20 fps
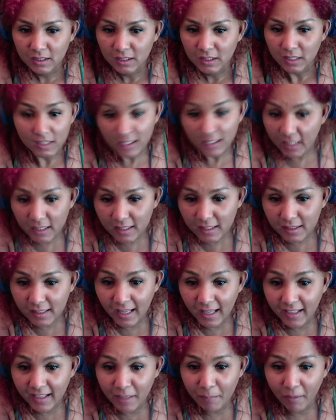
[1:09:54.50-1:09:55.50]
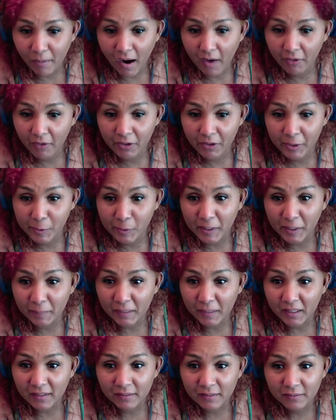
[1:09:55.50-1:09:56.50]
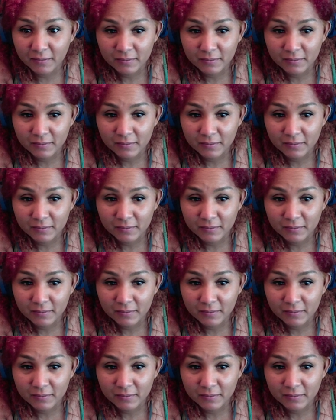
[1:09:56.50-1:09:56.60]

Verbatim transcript: This is like empowering women.